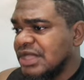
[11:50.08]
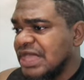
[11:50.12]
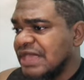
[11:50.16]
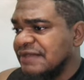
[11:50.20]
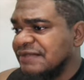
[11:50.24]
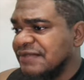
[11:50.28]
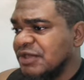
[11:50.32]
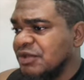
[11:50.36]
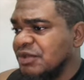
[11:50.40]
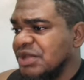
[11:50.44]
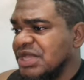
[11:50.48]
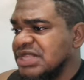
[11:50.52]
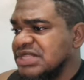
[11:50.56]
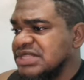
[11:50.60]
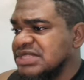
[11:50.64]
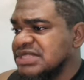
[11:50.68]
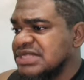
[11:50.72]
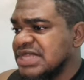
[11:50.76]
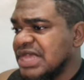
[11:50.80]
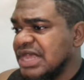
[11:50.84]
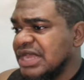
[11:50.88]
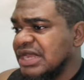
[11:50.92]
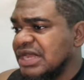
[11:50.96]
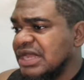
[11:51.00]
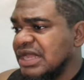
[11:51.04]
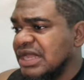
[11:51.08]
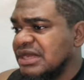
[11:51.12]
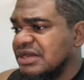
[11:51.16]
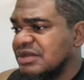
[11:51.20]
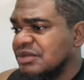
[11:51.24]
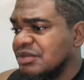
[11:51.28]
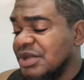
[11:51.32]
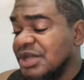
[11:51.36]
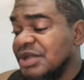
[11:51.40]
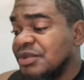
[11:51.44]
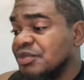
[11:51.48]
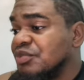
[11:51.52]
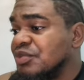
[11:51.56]
Heavy winds and
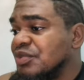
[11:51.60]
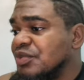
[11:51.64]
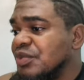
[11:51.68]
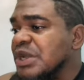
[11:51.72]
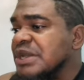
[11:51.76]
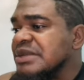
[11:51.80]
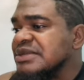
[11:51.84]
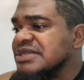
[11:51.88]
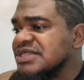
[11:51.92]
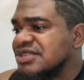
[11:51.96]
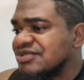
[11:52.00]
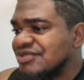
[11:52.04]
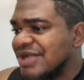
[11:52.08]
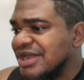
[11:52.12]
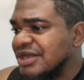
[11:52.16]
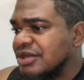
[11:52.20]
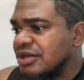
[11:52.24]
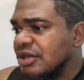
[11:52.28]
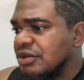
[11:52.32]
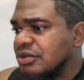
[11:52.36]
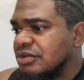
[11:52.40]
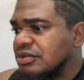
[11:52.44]
we have winds right now.